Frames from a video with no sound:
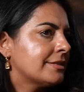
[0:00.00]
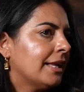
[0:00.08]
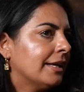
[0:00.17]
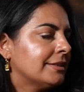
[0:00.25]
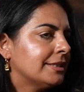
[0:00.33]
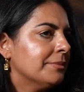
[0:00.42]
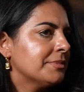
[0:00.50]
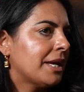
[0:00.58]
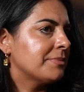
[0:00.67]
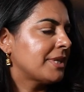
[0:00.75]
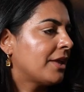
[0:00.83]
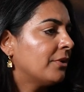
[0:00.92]
like
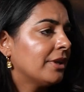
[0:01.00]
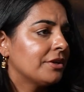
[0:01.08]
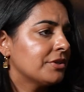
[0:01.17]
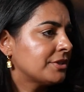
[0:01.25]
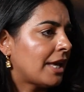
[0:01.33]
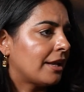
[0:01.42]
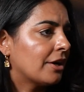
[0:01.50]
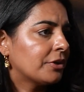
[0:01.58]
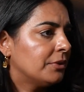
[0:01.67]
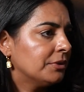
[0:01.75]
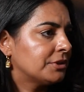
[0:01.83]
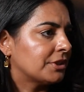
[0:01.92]
sometimes they don't understand our
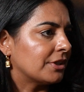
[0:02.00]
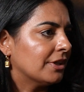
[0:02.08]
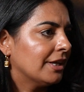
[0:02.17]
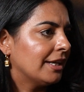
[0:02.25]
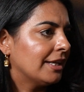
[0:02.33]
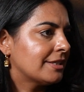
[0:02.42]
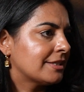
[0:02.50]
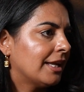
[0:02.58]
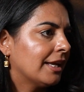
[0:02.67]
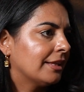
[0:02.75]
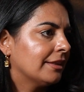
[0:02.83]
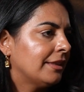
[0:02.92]
culture. And it's
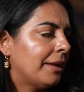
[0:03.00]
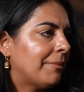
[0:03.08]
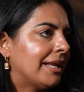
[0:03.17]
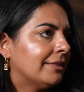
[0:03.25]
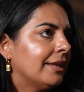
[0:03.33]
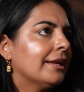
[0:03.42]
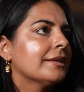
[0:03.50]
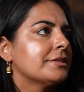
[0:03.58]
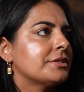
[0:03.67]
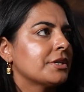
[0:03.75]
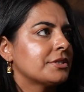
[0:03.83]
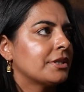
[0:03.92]
like they might think
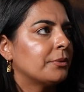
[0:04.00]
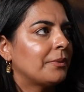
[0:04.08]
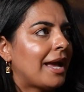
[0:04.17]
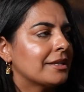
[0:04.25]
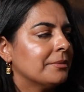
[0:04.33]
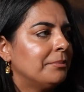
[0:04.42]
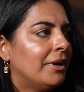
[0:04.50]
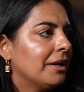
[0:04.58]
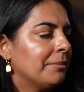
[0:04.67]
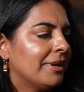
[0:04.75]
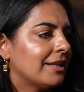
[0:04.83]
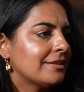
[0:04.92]
it's just a random
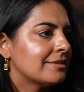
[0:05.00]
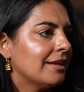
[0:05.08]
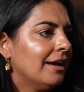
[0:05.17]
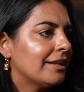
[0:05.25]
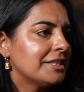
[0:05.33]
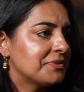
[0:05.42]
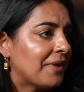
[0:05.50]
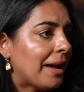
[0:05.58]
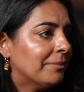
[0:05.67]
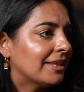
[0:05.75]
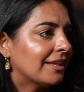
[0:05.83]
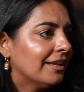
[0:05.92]
party, but it's not. It's
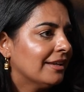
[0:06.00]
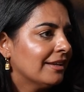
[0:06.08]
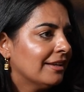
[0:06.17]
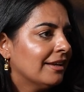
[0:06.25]
family.